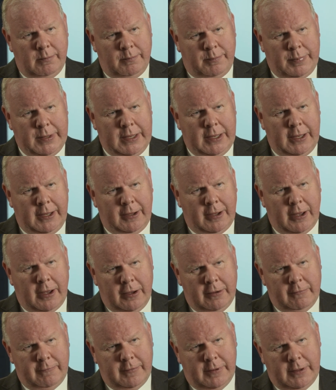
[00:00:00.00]
being
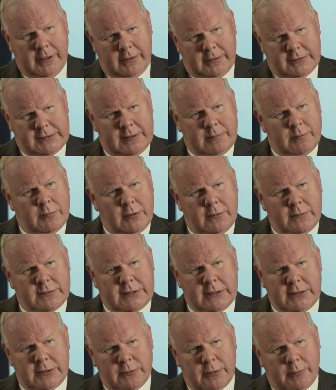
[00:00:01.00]
over as it moves
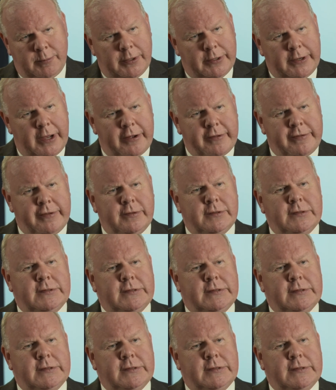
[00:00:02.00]
into a production